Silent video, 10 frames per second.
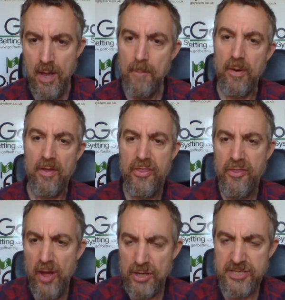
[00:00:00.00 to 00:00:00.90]
But
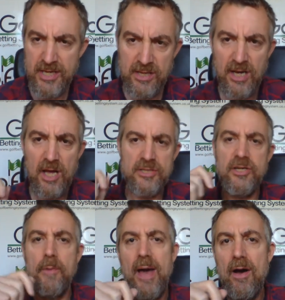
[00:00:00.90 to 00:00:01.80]
thirteenth last
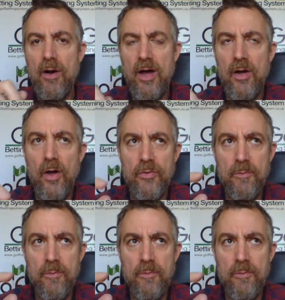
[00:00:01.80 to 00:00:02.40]
time out at